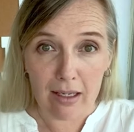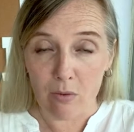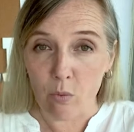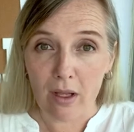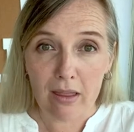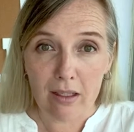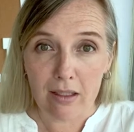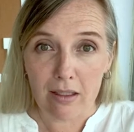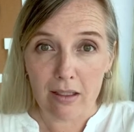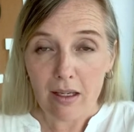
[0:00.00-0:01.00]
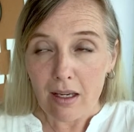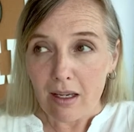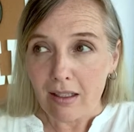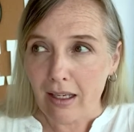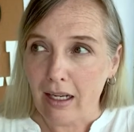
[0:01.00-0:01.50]
and what the
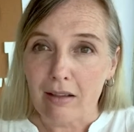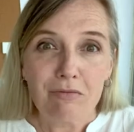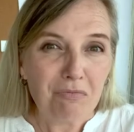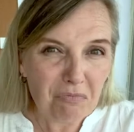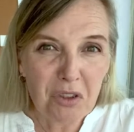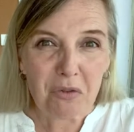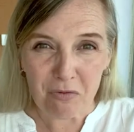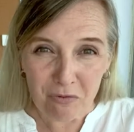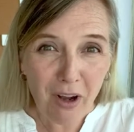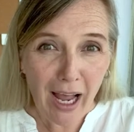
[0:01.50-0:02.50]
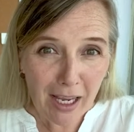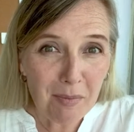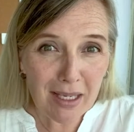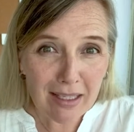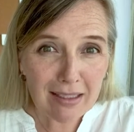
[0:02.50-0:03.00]
kind of vibe
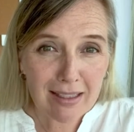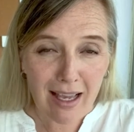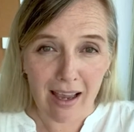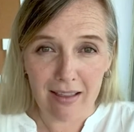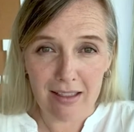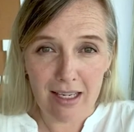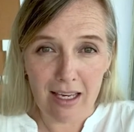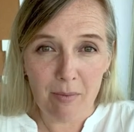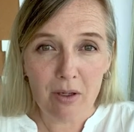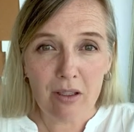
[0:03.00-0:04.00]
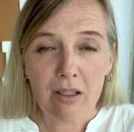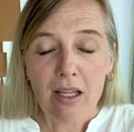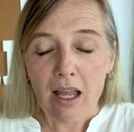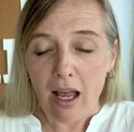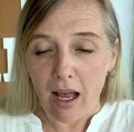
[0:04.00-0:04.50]
is at the table,
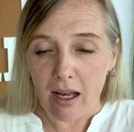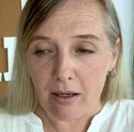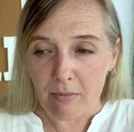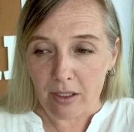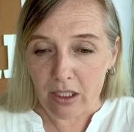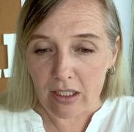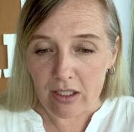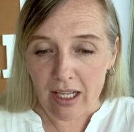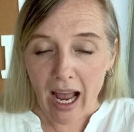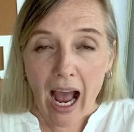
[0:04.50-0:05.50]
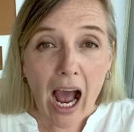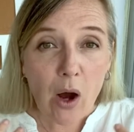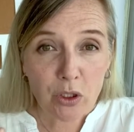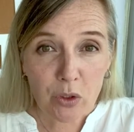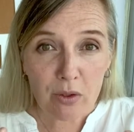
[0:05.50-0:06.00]

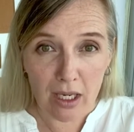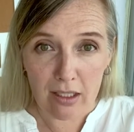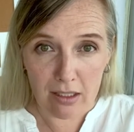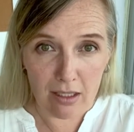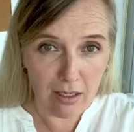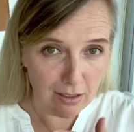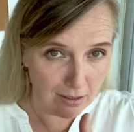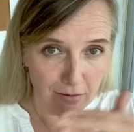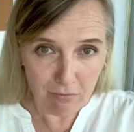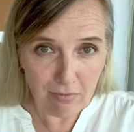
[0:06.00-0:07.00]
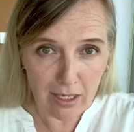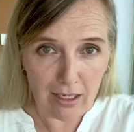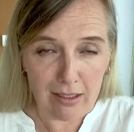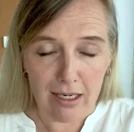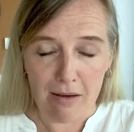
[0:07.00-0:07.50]
how you get to this
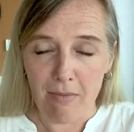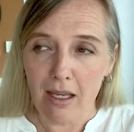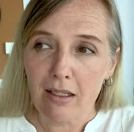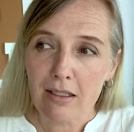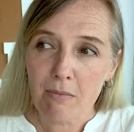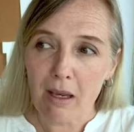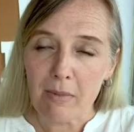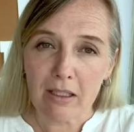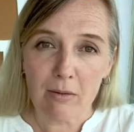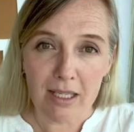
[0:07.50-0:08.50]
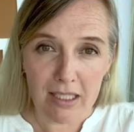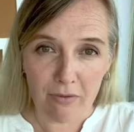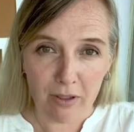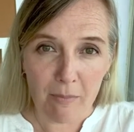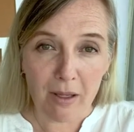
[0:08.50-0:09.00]
next statement might be a little bit
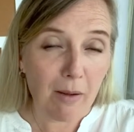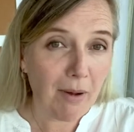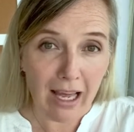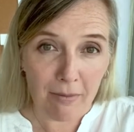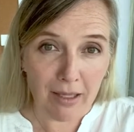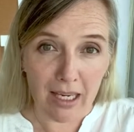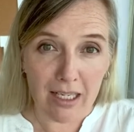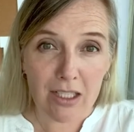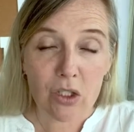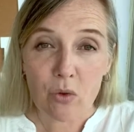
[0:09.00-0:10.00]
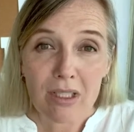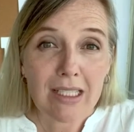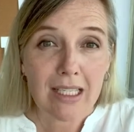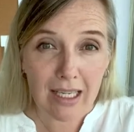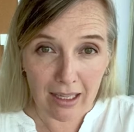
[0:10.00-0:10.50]
different, but the bottom line is you need
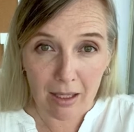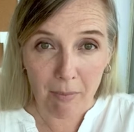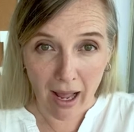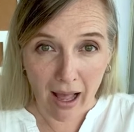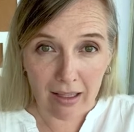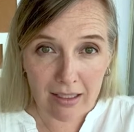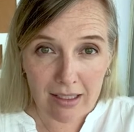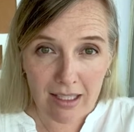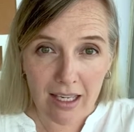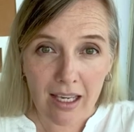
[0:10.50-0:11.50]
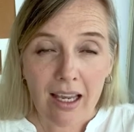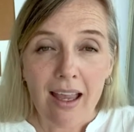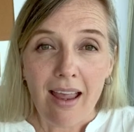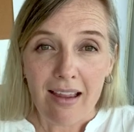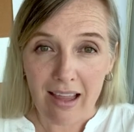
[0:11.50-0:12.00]
to get the policy
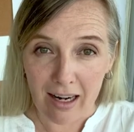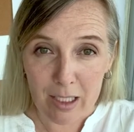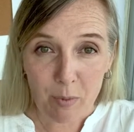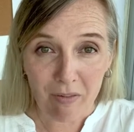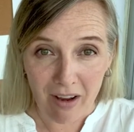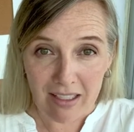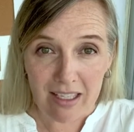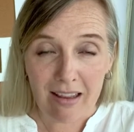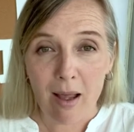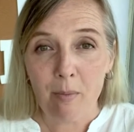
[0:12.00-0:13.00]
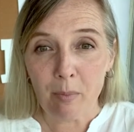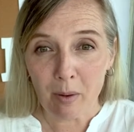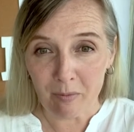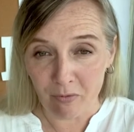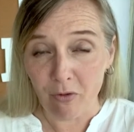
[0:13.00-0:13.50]
that is preventing them
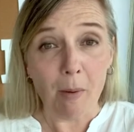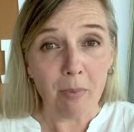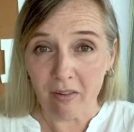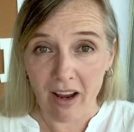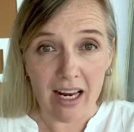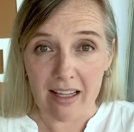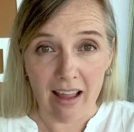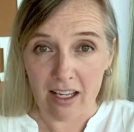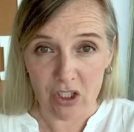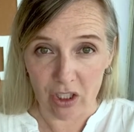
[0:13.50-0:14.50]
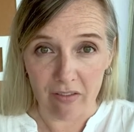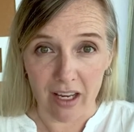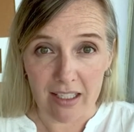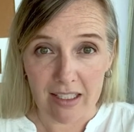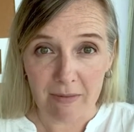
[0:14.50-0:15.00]
from providing that
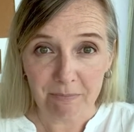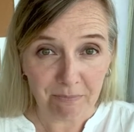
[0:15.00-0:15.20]
service.